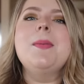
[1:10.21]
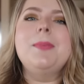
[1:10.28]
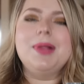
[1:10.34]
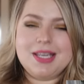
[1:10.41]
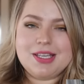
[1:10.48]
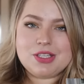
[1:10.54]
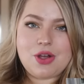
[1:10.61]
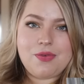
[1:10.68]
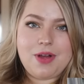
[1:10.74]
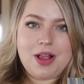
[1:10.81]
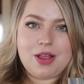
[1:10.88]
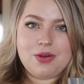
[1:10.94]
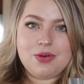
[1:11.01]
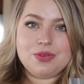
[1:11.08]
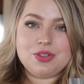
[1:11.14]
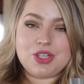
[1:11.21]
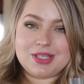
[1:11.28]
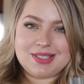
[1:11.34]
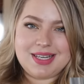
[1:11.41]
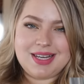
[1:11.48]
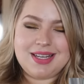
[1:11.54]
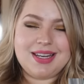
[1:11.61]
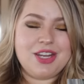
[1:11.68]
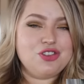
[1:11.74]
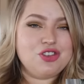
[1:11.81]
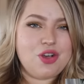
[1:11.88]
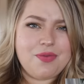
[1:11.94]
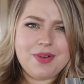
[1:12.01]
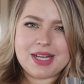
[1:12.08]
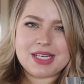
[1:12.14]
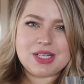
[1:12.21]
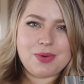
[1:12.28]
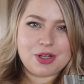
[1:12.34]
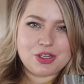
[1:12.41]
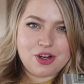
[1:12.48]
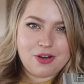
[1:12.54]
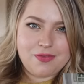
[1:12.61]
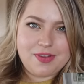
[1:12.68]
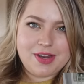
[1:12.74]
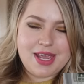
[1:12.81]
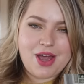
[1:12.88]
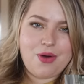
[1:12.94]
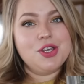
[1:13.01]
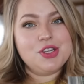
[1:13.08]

please go follow Justine and don't forget to watch her video.